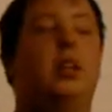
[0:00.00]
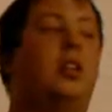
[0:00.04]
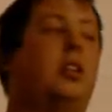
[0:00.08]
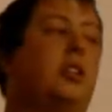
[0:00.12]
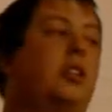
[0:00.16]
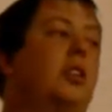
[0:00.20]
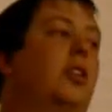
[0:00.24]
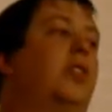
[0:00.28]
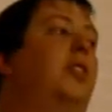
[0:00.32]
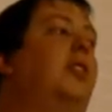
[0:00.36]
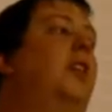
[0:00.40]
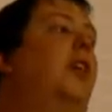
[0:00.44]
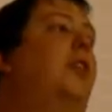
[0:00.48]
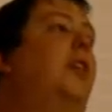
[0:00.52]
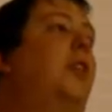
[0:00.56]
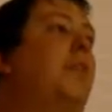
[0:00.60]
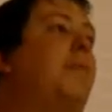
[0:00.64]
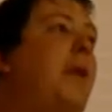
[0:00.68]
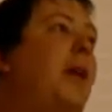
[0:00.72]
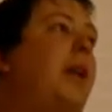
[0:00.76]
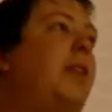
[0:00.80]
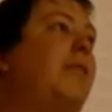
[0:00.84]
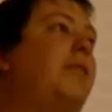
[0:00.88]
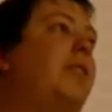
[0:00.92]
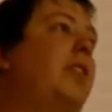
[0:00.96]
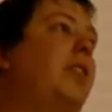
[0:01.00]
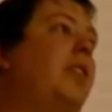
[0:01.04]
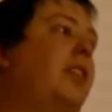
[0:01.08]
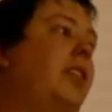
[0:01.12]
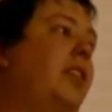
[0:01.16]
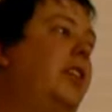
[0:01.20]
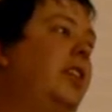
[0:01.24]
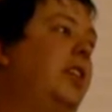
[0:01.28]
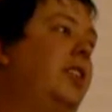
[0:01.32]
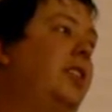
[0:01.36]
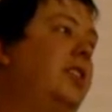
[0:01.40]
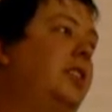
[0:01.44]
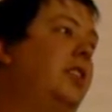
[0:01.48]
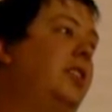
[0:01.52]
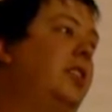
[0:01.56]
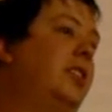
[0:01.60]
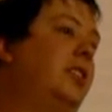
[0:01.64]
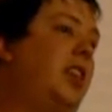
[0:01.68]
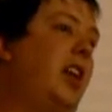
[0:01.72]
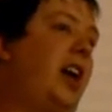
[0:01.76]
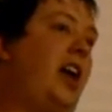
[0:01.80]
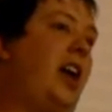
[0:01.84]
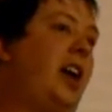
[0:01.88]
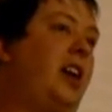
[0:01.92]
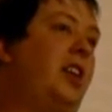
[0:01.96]
So the benefit of this is
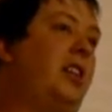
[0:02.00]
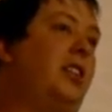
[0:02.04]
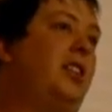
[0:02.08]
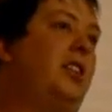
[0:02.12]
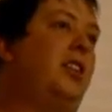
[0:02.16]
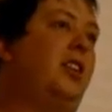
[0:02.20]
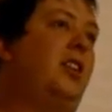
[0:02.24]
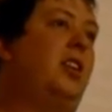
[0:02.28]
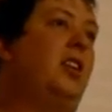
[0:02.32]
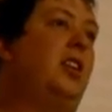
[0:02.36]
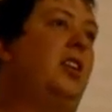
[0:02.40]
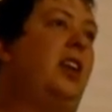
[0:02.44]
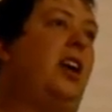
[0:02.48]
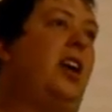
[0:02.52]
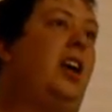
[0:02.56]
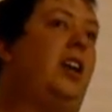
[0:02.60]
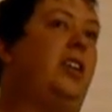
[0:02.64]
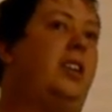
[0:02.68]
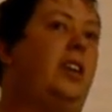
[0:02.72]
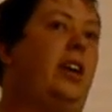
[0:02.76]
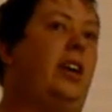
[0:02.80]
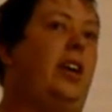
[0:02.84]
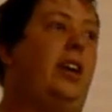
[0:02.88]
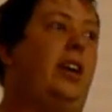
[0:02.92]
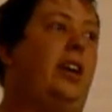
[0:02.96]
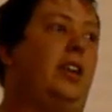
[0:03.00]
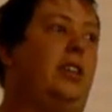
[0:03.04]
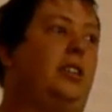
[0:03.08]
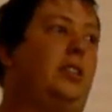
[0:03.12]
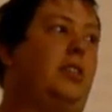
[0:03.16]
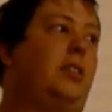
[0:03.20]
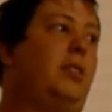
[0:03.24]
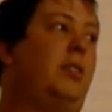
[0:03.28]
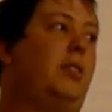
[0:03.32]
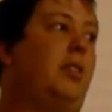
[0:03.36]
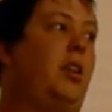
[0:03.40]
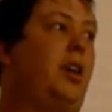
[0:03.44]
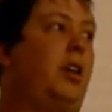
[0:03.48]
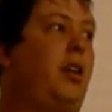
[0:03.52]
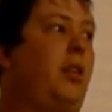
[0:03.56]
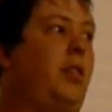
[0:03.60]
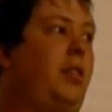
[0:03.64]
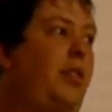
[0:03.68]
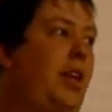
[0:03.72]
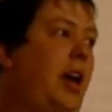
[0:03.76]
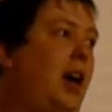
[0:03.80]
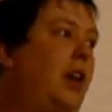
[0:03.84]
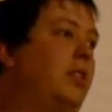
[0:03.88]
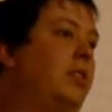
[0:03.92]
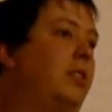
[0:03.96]
that it takes
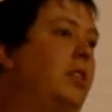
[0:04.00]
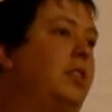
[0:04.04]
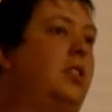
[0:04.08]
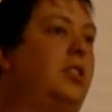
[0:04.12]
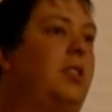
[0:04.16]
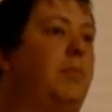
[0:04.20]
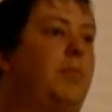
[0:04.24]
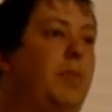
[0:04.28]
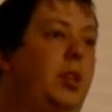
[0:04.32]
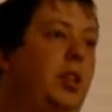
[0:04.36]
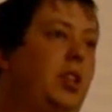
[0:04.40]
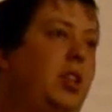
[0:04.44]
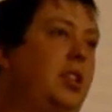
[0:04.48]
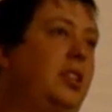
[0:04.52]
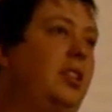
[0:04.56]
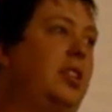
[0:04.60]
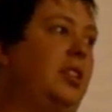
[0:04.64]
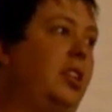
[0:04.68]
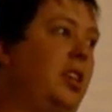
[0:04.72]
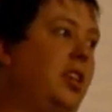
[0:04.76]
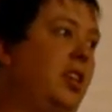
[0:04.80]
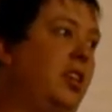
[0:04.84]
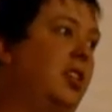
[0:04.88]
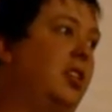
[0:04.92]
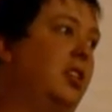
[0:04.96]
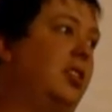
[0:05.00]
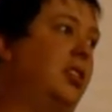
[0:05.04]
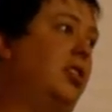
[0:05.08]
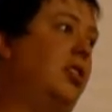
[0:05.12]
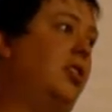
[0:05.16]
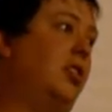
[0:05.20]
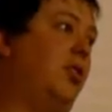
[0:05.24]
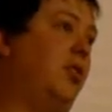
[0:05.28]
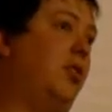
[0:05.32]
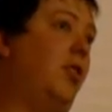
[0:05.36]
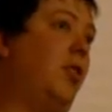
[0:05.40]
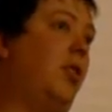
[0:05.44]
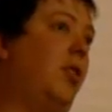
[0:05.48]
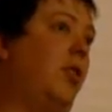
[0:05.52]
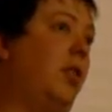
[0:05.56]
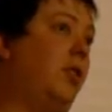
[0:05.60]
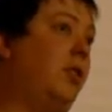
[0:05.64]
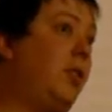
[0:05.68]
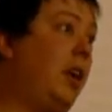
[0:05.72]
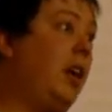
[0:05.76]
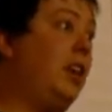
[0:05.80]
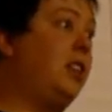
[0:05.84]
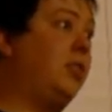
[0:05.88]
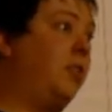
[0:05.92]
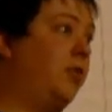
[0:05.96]
thousands to millions of years to grow a
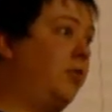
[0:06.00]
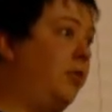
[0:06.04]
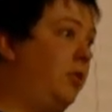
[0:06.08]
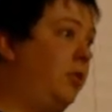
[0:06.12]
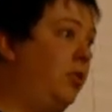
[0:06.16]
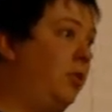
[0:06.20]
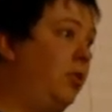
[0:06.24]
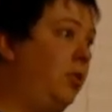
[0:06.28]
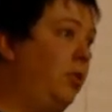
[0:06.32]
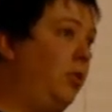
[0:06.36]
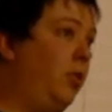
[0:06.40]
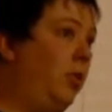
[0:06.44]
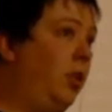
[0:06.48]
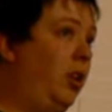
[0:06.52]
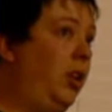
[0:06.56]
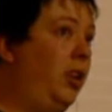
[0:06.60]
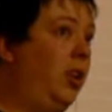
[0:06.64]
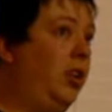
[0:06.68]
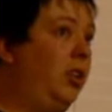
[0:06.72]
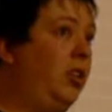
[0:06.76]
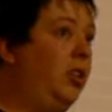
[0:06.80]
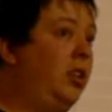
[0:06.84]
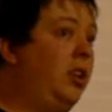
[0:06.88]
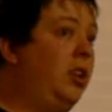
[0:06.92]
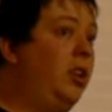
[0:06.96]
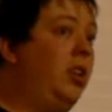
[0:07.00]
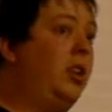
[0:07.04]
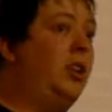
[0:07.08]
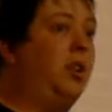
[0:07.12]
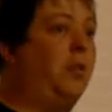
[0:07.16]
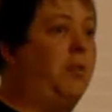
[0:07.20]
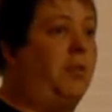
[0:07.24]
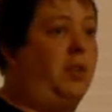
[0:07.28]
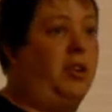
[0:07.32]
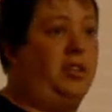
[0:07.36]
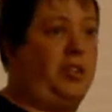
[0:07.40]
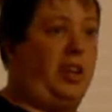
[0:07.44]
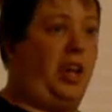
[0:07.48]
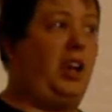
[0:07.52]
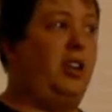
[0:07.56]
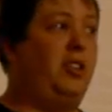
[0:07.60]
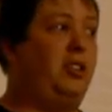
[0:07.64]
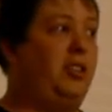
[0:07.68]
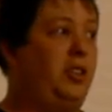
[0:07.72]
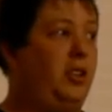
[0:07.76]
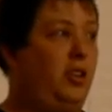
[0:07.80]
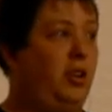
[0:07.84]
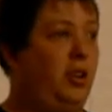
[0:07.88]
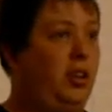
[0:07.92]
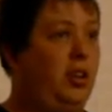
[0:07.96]
fossil fuel oil, whereas
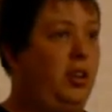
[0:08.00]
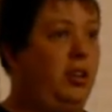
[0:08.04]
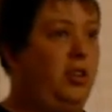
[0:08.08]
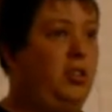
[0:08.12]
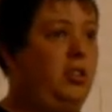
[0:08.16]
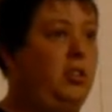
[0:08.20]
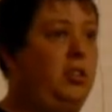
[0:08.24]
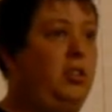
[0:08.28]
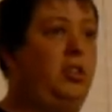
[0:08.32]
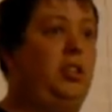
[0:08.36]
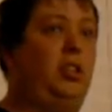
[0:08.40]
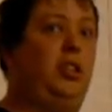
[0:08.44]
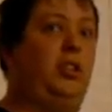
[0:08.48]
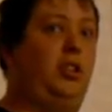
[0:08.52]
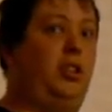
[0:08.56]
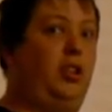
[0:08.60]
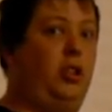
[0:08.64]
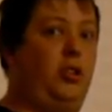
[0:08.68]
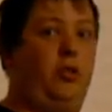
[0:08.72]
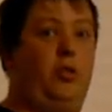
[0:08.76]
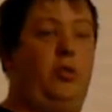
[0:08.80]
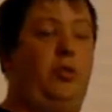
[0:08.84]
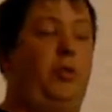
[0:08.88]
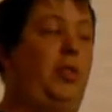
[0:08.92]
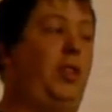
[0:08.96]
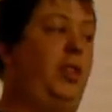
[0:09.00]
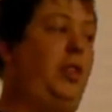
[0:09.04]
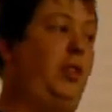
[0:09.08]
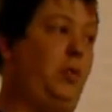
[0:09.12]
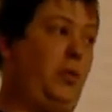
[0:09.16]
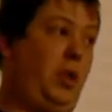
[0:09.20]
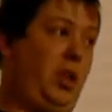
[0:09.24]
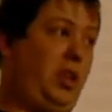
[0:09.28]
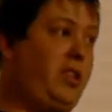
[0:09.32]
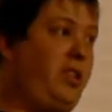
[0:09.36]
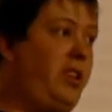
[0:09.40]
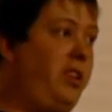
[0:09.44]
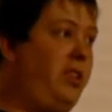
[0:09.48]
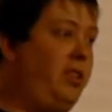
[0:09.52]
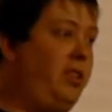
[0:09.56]
algae oil, you can do it within a week.